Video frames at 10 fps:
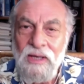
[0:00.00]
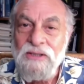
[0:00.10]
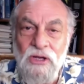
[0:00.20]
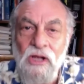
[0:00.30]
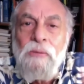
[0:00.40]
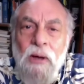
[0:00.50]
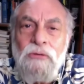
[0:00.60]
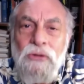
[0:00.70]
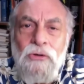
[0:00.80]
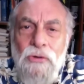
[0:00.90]
It's all
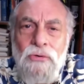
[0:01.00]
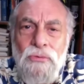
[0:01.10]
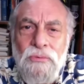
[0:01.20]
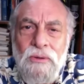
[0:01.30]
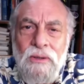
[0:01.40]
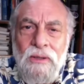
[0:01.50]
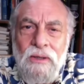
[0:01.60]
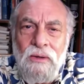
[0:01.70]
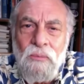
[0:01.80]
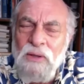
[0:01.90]
about you.
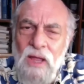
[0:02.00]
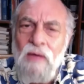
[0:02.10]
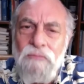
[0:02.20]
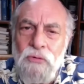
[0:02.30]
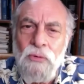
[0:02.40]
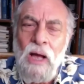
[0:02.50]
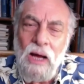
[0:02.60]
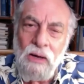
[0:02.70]
We love you.